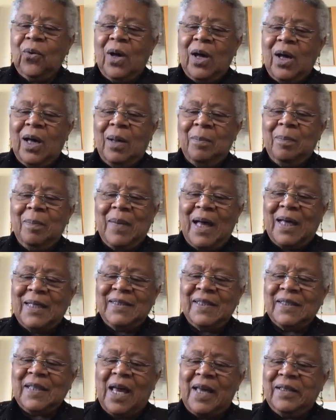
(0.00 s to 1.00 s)
um, i
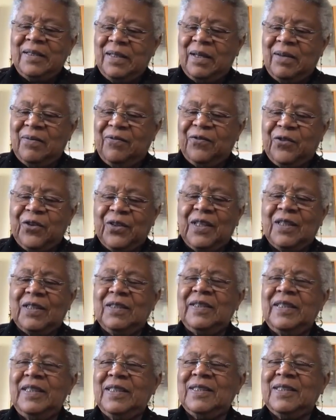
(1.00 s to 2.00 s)
signed up for the
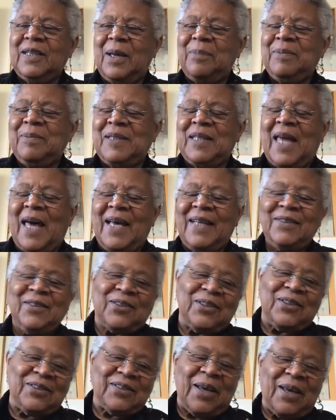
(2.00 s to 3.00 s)
glee club class
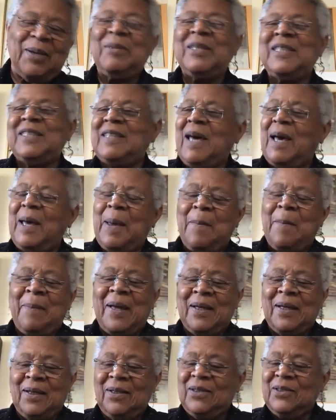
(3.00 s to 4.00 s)
because i'm a
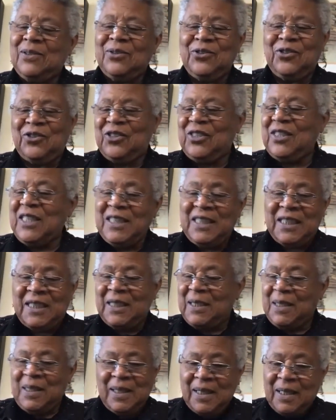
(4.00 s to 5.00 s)
diabolical
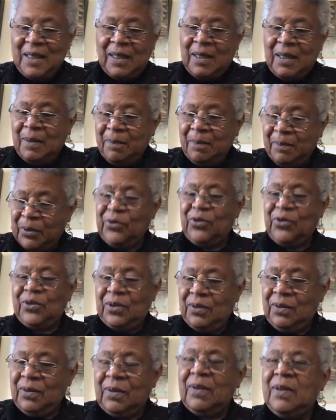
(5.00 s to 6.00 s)
sneaky
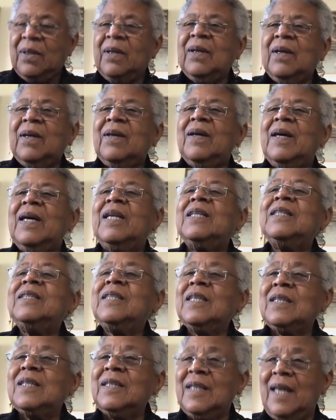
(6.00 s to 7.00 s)
person and it's
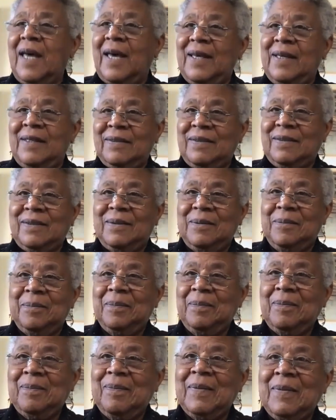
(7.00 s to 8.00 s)
a class.
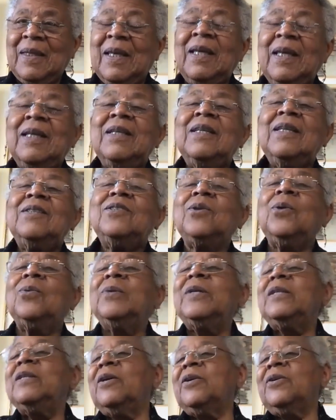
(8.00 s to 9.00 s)
So
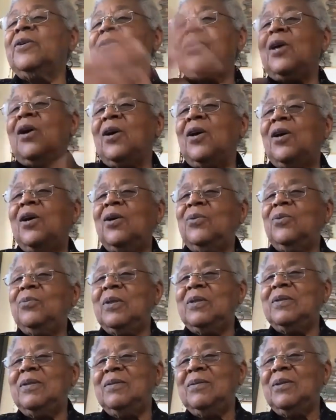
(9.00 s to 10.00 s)
we learned all,
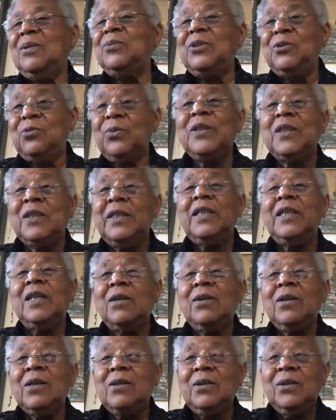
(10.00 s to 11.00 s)
it was really,
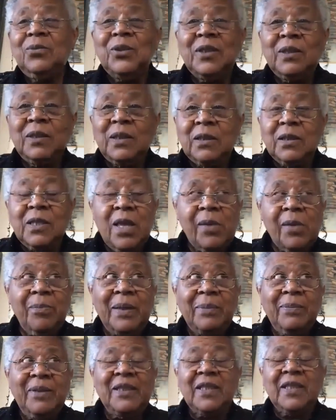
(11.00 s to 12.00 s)
it was
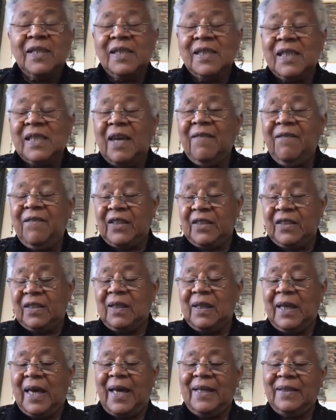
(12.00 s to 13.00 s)
maybe the safest
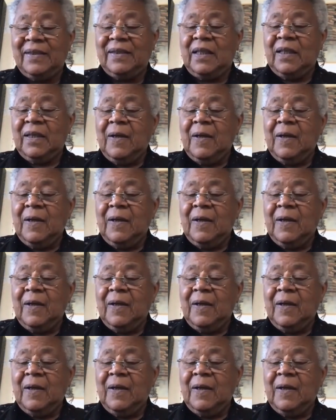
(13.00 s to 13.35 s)
class.